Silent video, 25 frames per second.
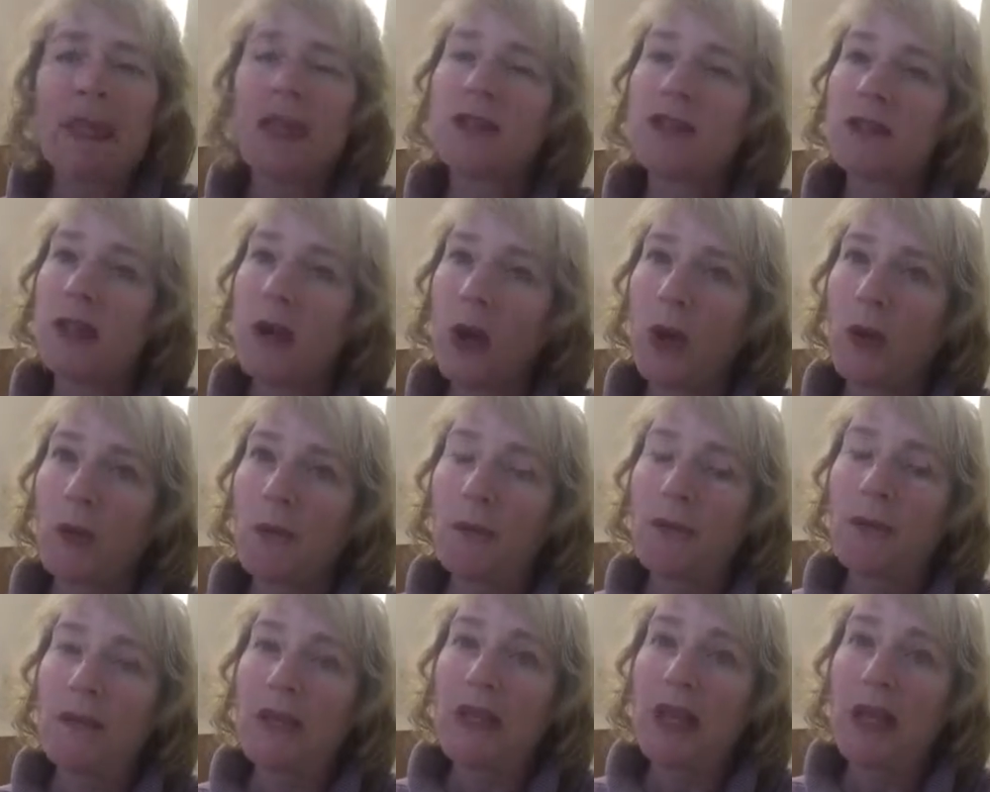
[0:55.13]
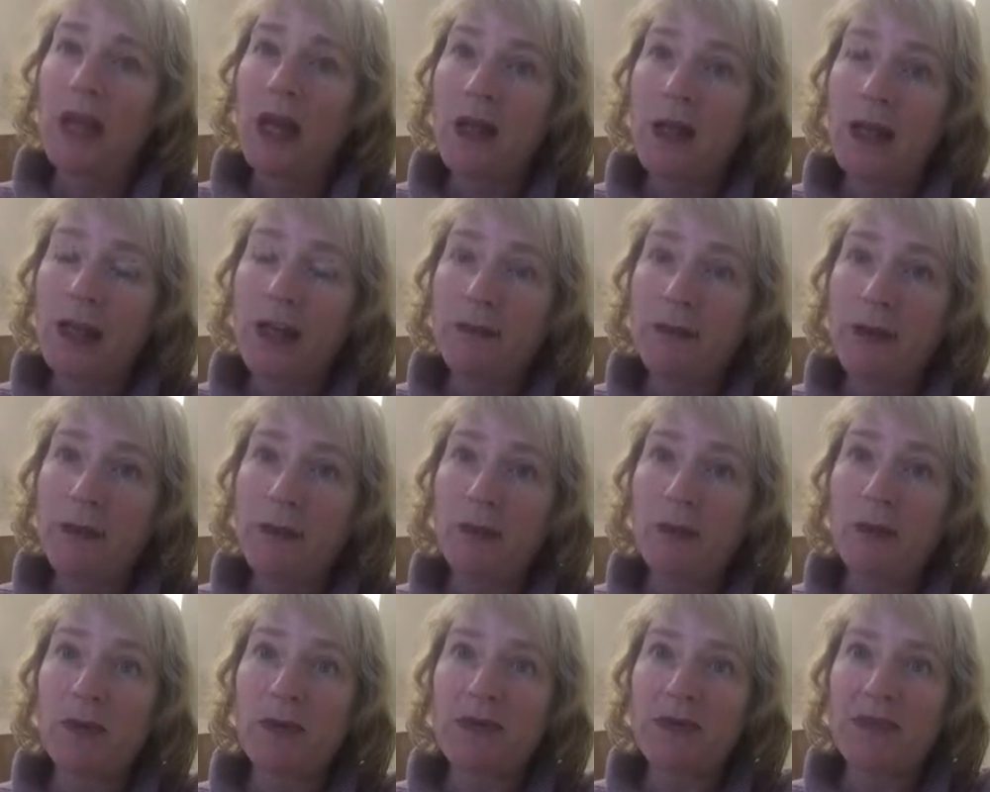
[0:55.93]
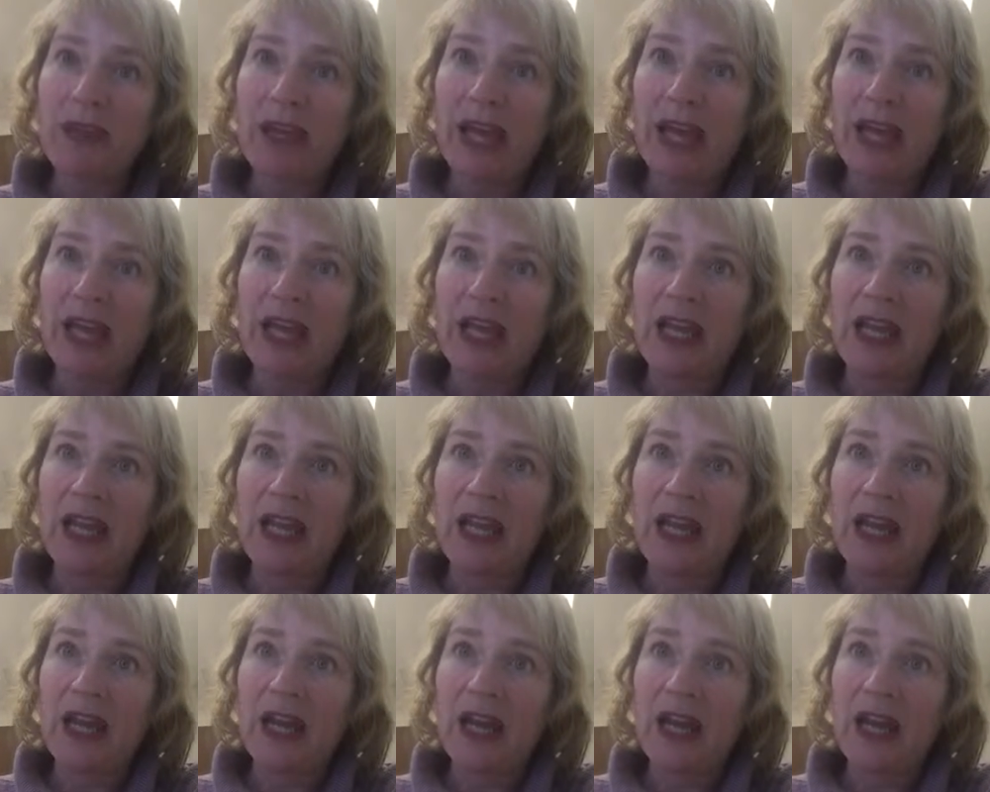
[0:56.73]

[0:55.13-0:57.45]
So a lot of people will say,